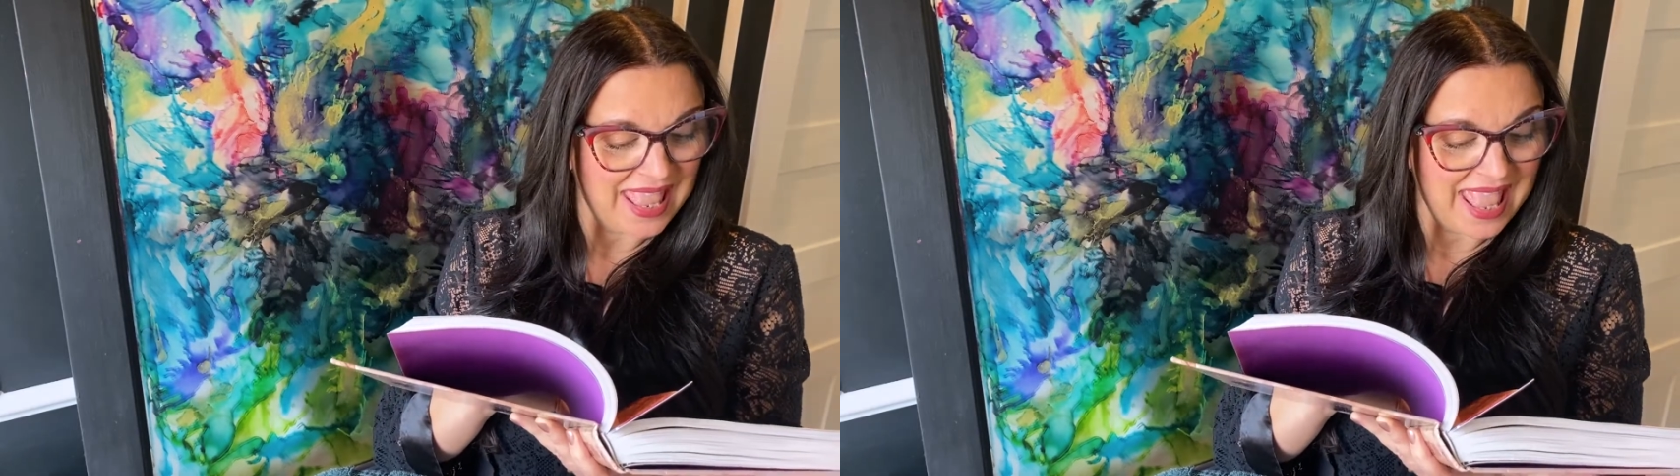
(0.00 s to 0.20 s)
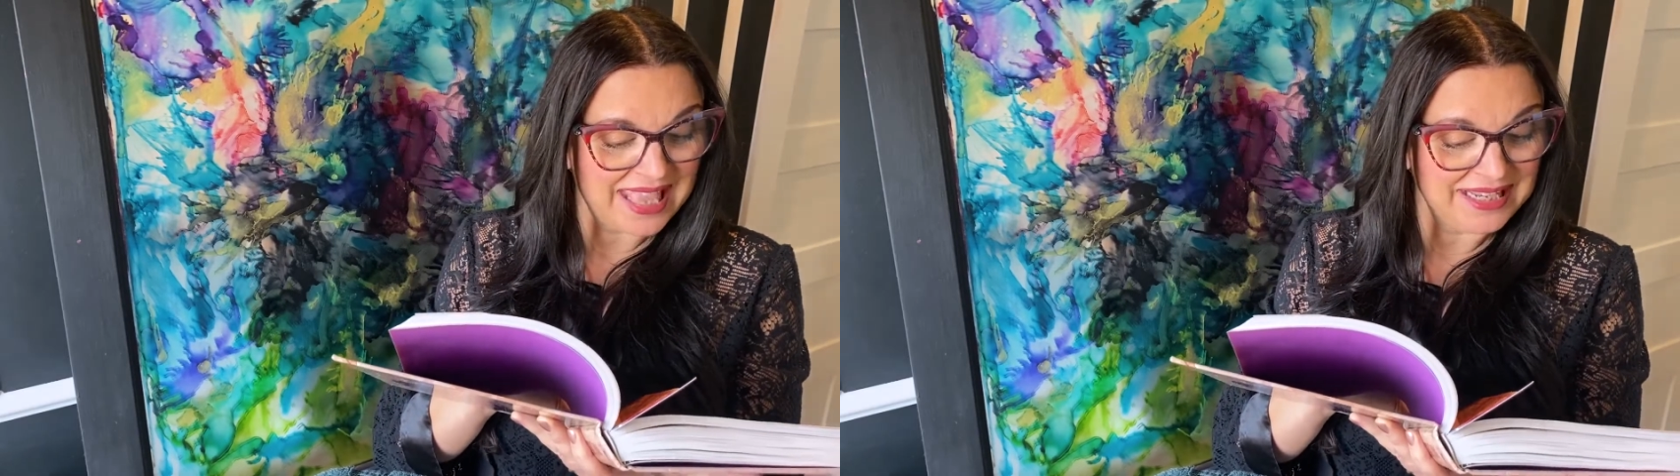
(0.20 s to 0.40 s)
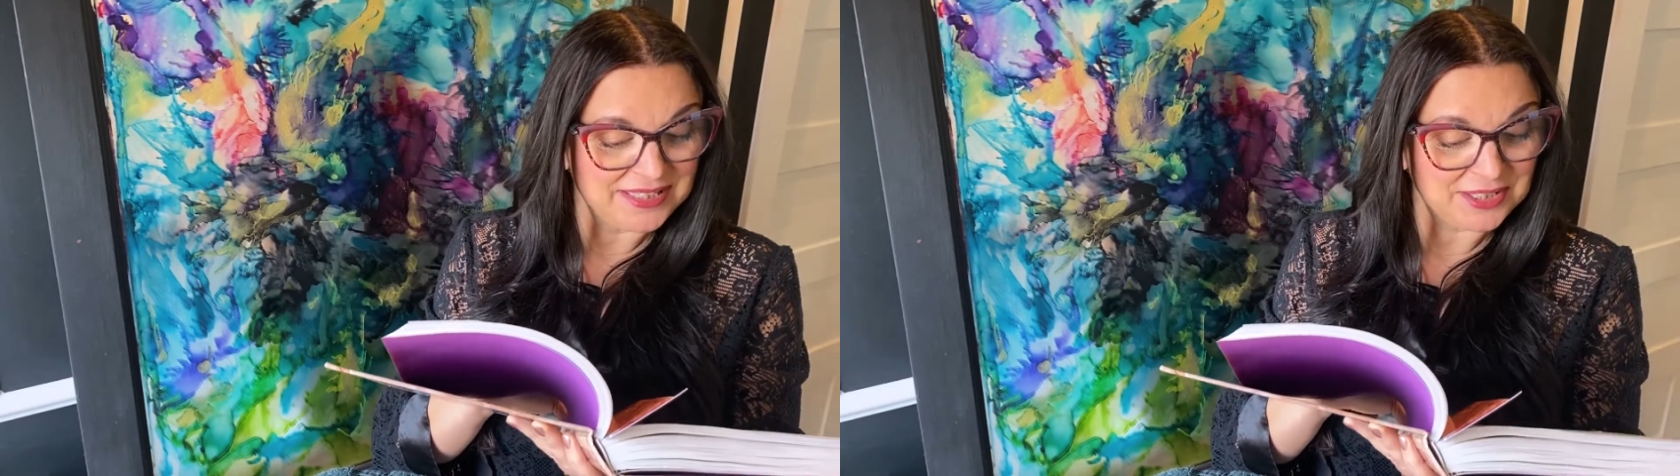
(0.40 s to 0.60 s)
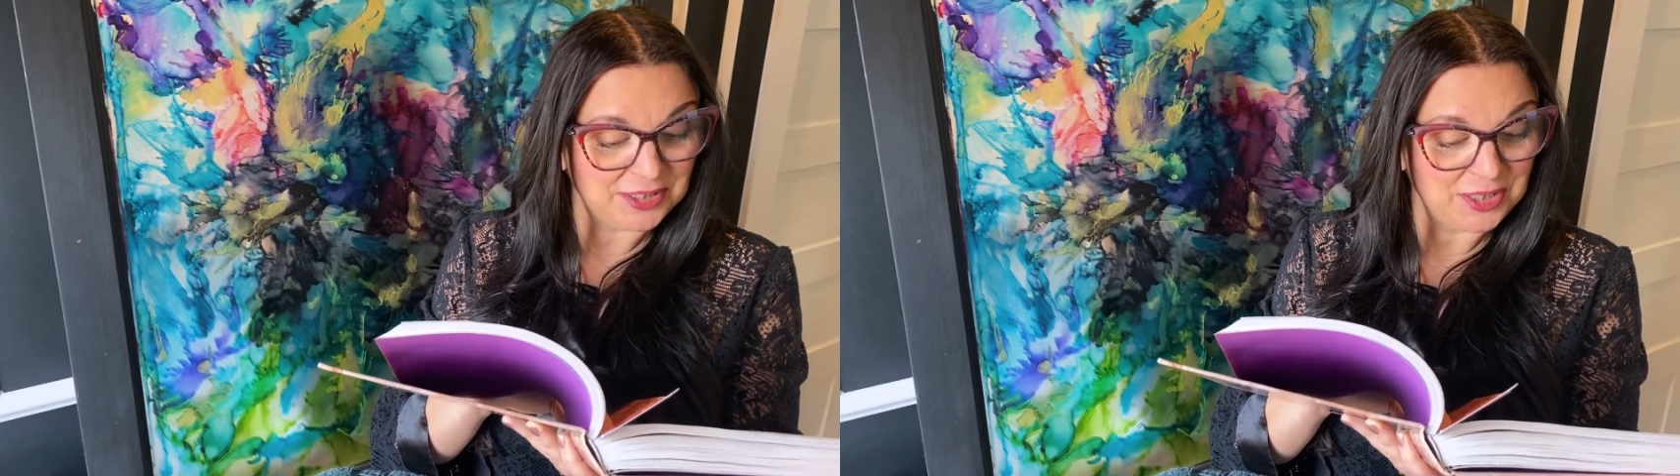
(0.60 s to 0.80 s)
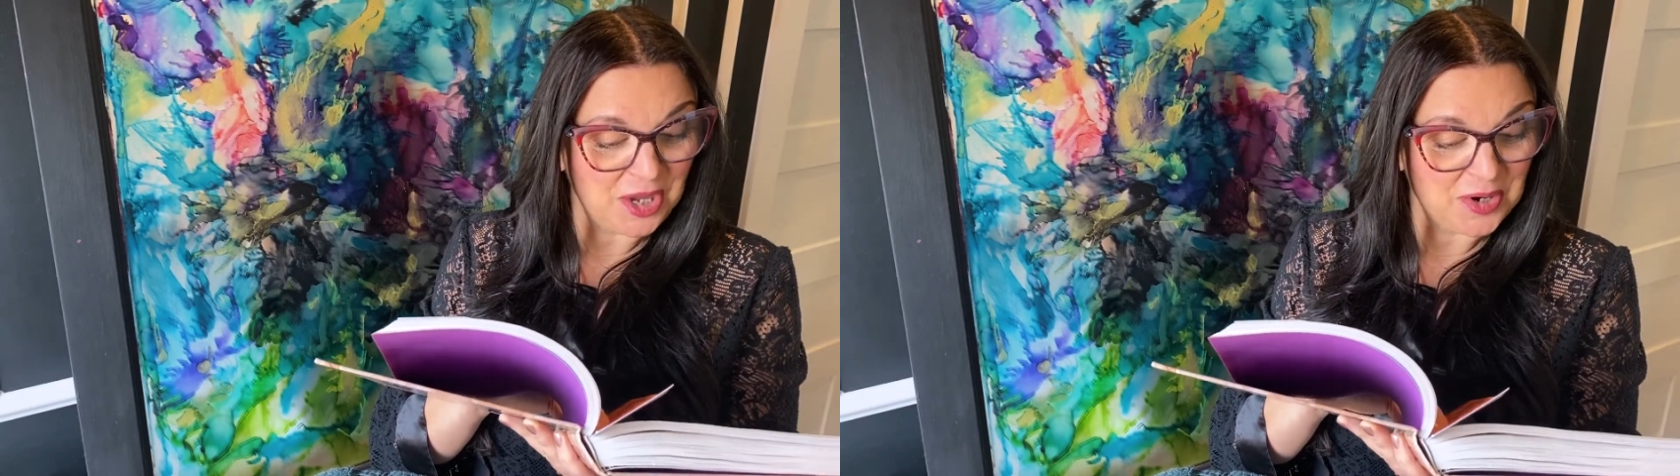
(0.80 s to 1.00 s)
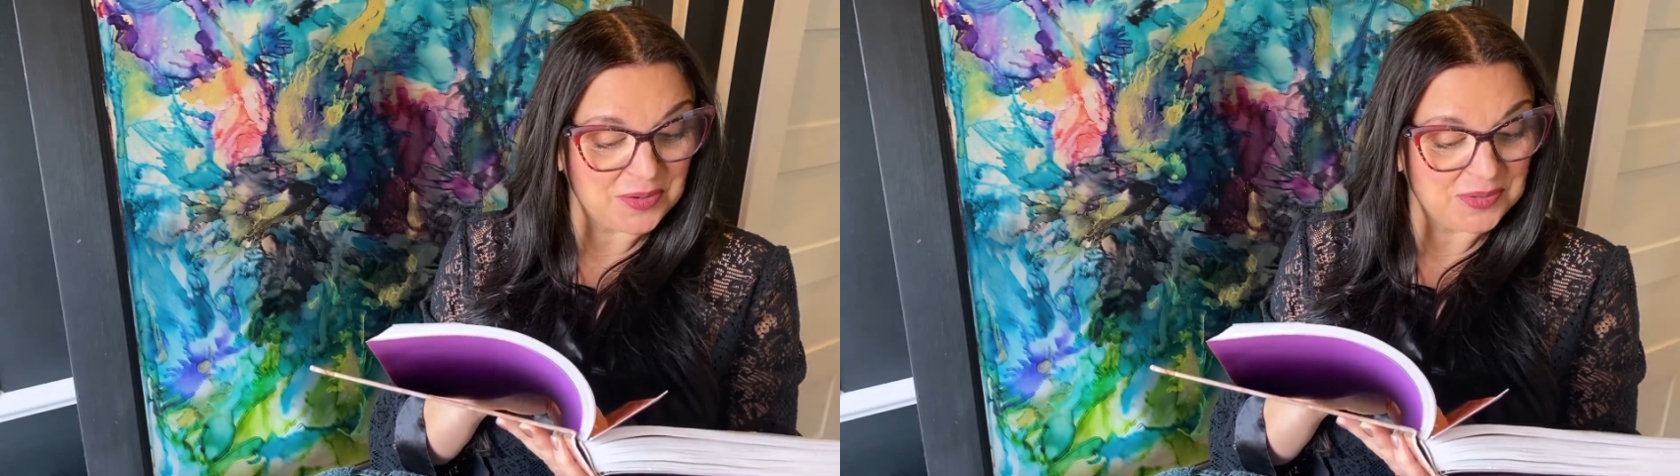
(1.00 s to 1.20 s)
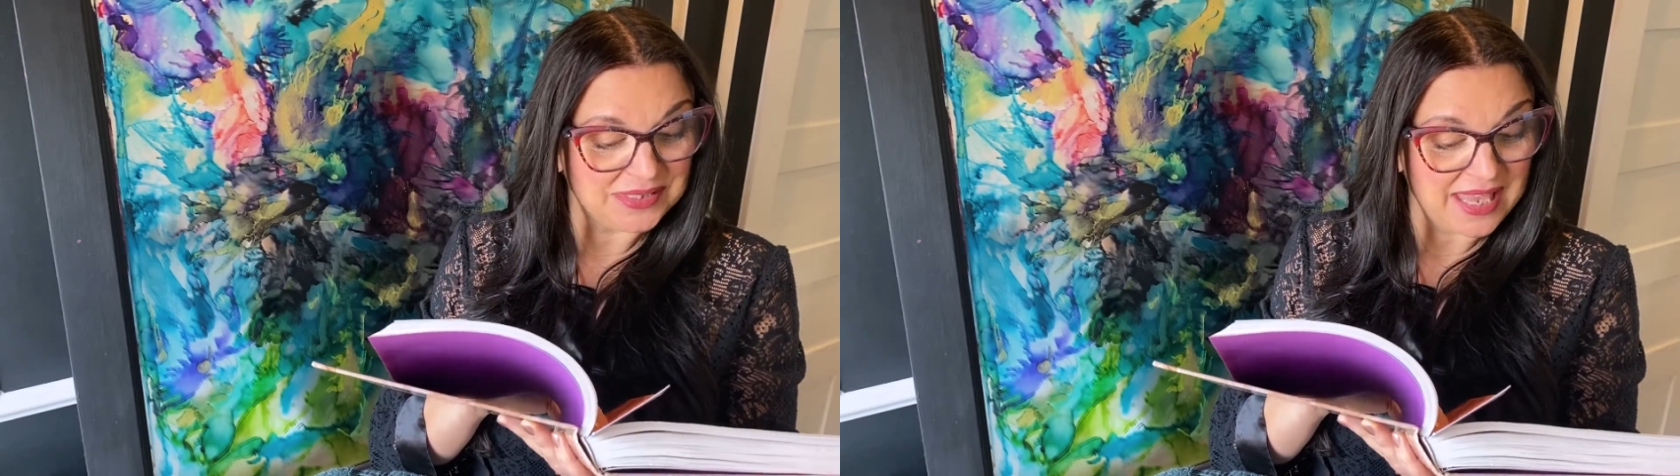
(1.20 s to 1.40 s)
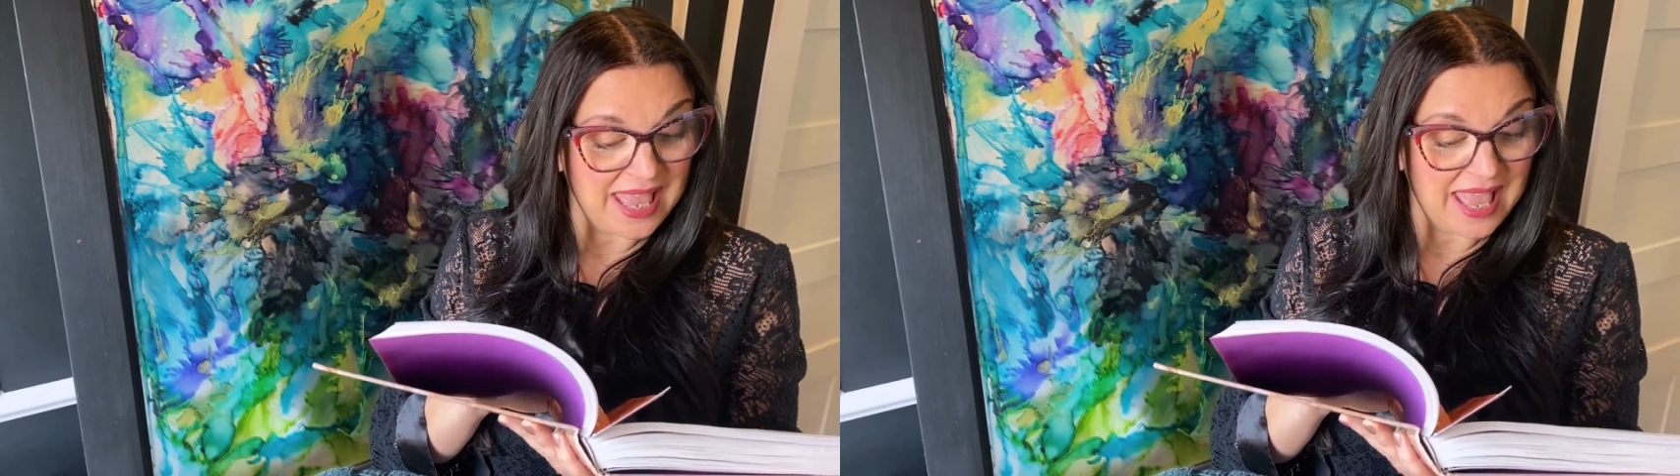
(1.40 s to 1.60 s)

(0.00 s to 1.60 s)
And his clothes